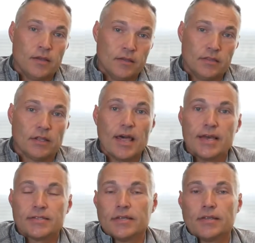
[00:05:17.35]
The
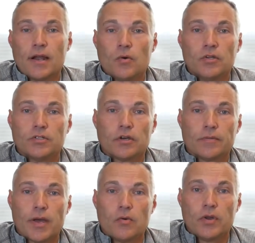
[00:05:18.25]
last thing that I want to talk
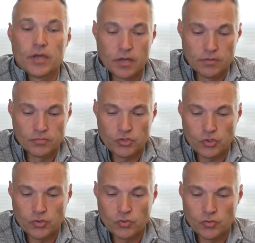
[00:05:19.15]
about when it comes
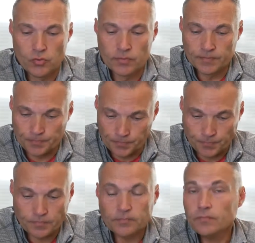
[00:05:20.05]
to
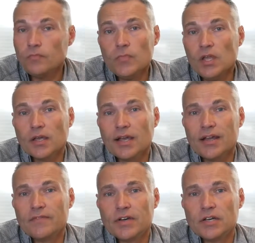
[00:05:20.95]

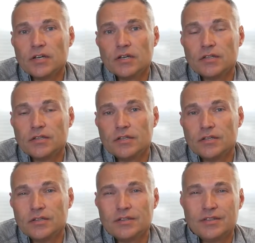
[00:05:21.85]
kind of
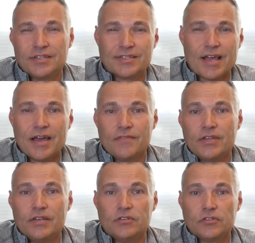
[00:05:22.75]
the side of
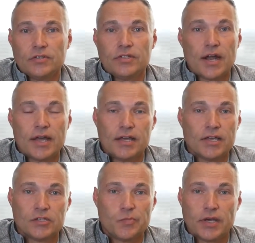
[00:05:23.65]
the industry that I
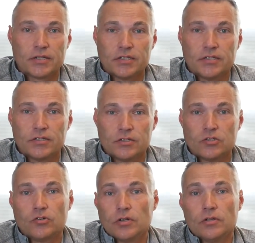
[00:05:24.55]
expect to
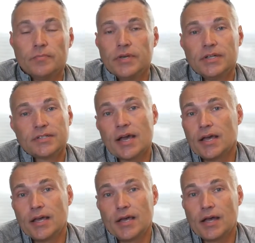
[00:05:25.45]
struggle a bit is
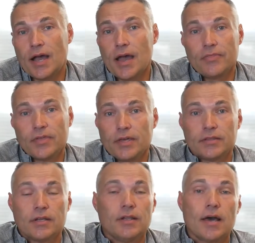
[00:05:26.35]
I think
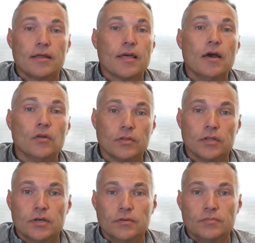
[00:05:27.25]
that a lot of the health
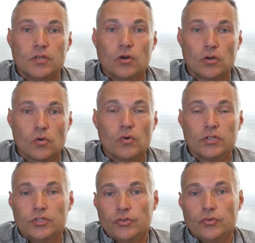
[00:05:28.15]
clubs are
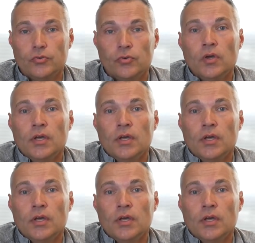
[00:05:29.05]
going to